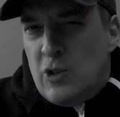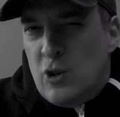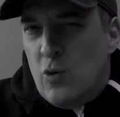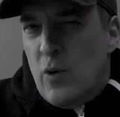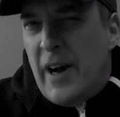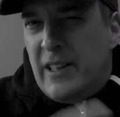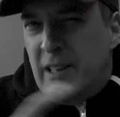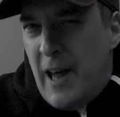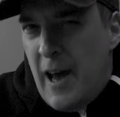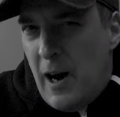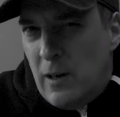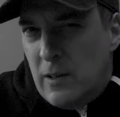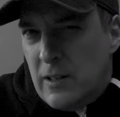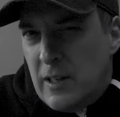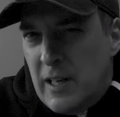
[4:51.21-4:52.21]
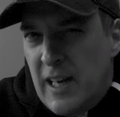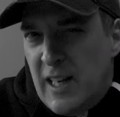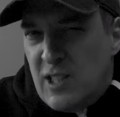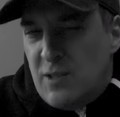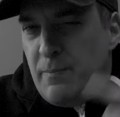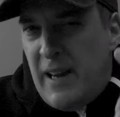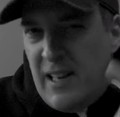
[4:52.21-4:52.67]
So right now,
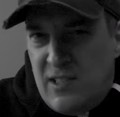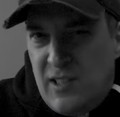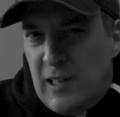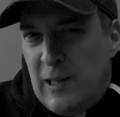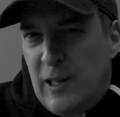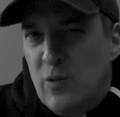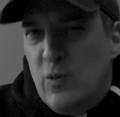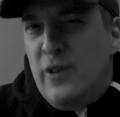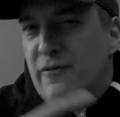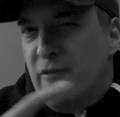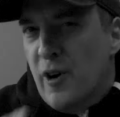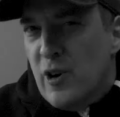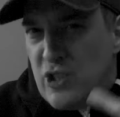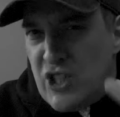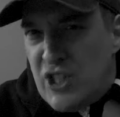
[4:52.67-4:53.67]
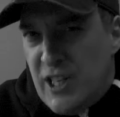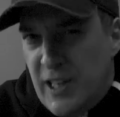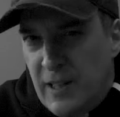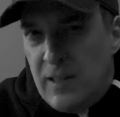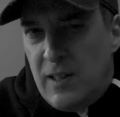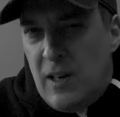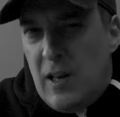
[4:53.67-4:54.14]
it's basically
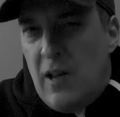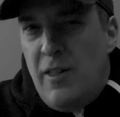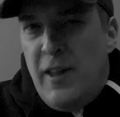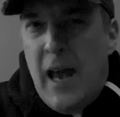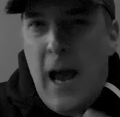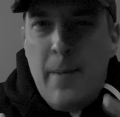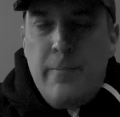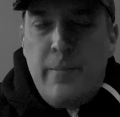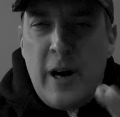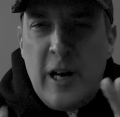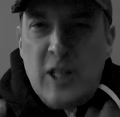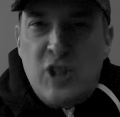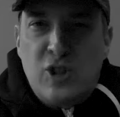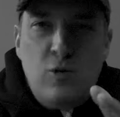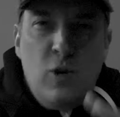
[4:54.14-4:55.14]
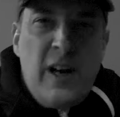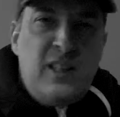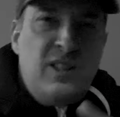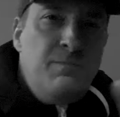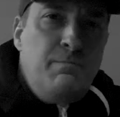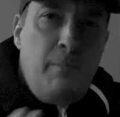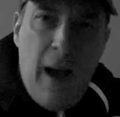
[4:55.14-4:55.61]
reversing The Empire
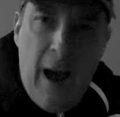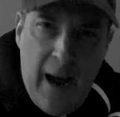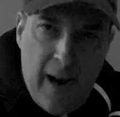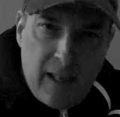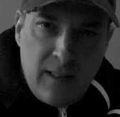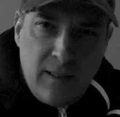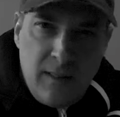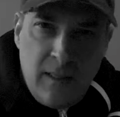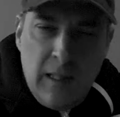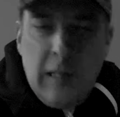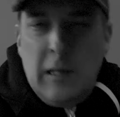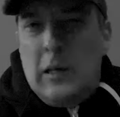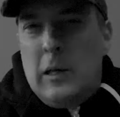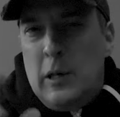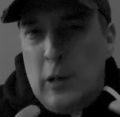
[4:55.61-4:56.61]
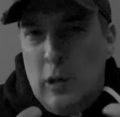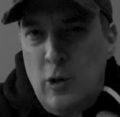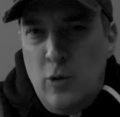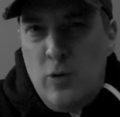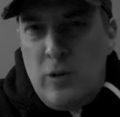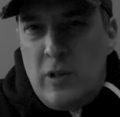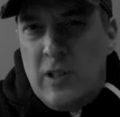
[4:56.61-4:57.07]
Strikes Back.
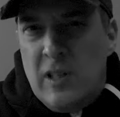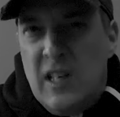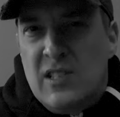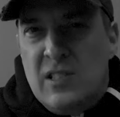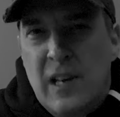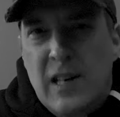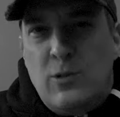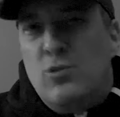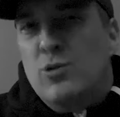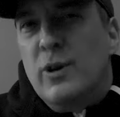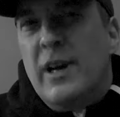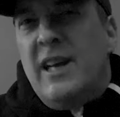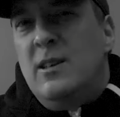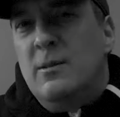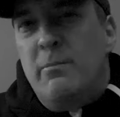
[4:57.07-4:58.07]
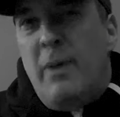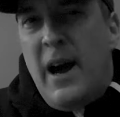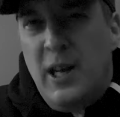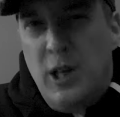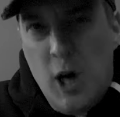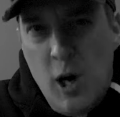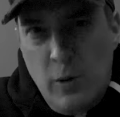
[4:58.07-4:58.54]
Luke is not trained
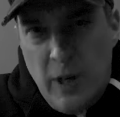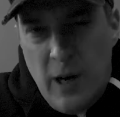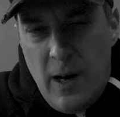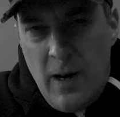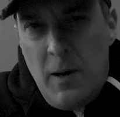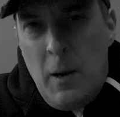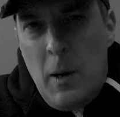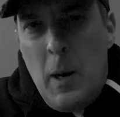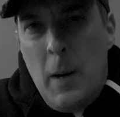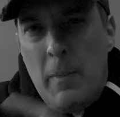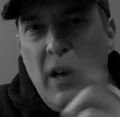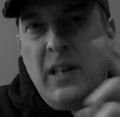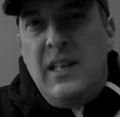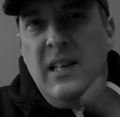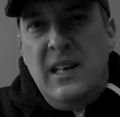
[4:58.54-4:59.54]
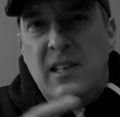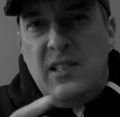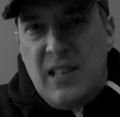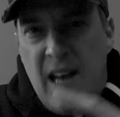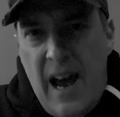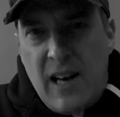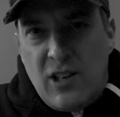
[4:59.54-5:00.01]
by Yoda, but he
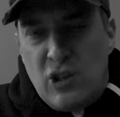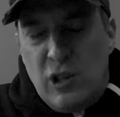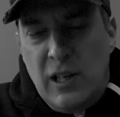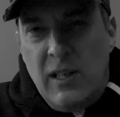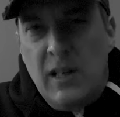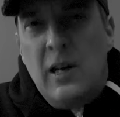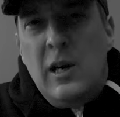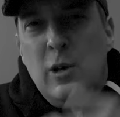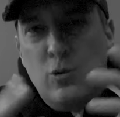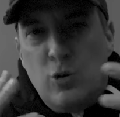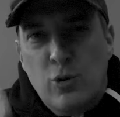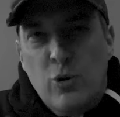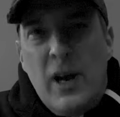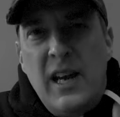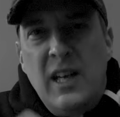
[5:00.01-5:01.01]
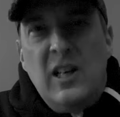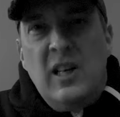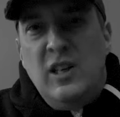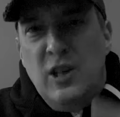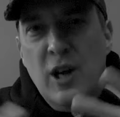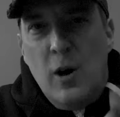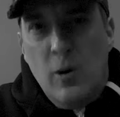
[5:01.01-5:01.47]
is actually
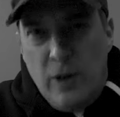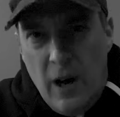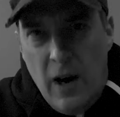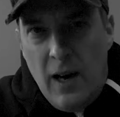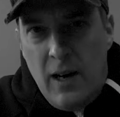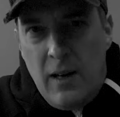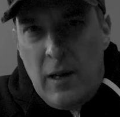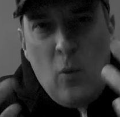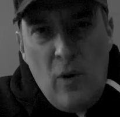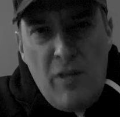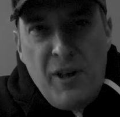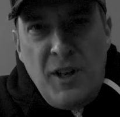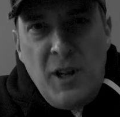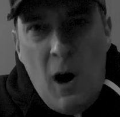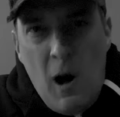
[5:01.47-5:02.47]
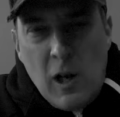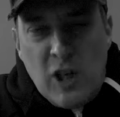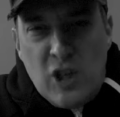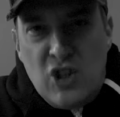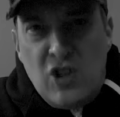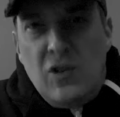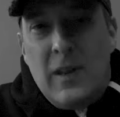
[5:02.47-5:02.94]
training Yoda with the
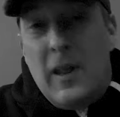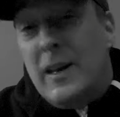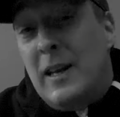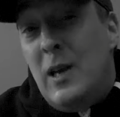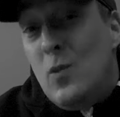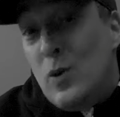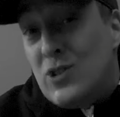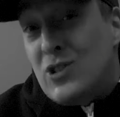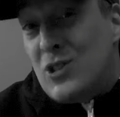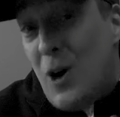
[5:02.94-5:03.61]
knowledge that he was